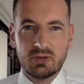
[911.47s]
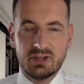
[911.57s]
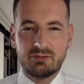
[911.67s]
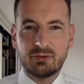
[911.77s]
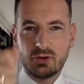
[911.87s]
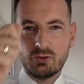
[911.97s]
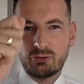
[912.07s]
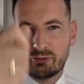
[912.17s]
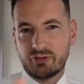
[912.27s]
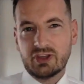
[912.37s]
if you
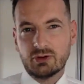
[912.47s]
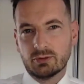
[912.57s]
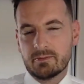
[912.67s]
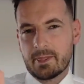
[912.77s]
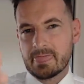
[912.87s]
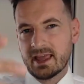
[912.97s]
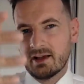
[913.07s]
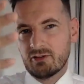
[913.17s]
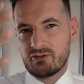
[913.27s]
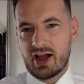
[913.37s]
feel
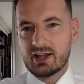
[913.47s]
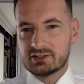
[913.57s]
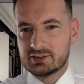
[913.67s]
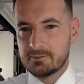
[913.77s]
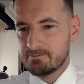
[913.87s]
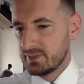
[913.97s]
that